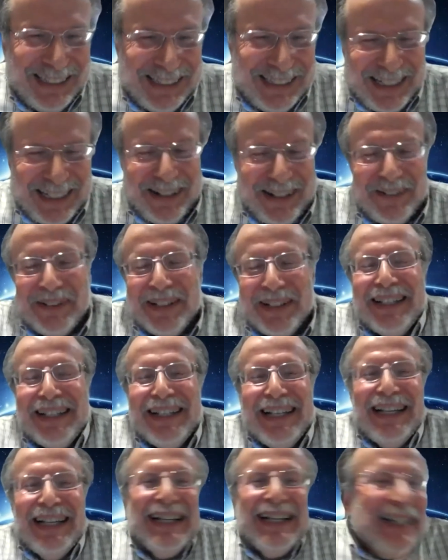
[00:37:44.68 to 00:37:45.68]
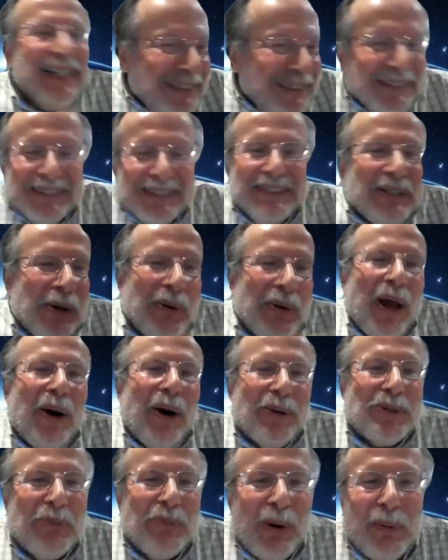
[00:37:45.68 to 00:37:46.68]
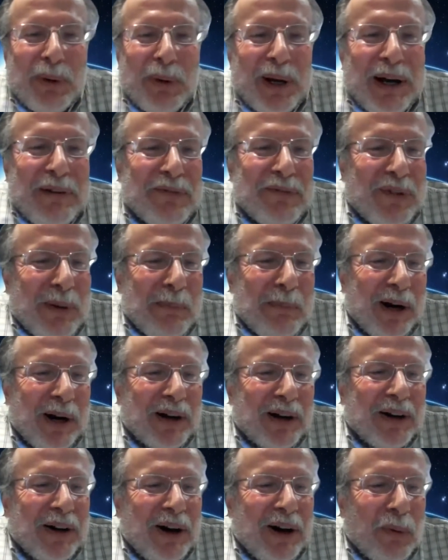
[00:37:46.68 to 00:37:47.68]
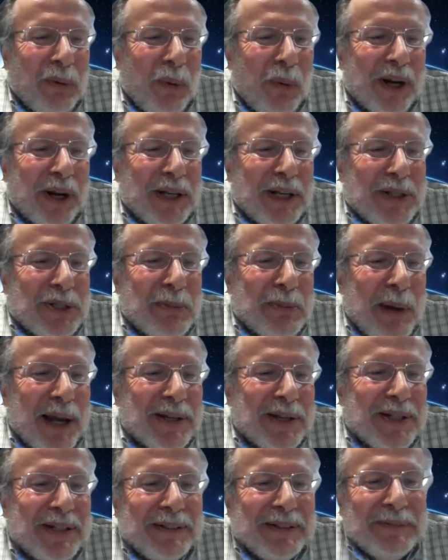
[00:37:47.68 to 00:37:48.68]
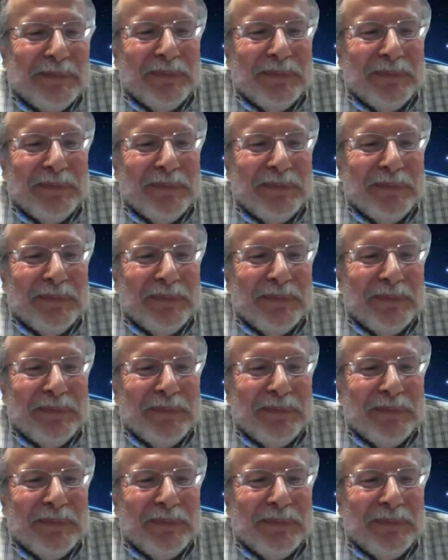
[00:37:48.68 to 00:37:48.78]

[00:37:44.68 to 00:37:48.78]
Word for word: so who knows what will come from our, our work in space.